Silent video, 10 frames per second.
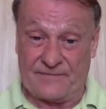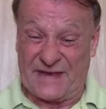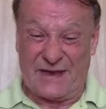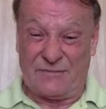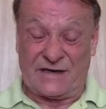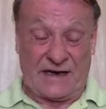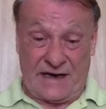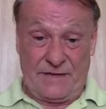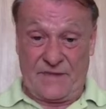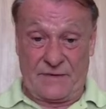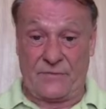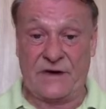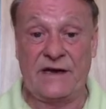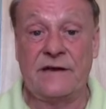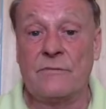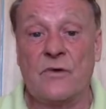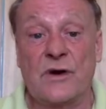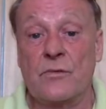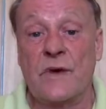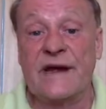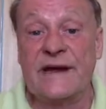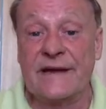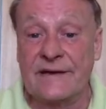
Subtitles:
It was a game that we were winning.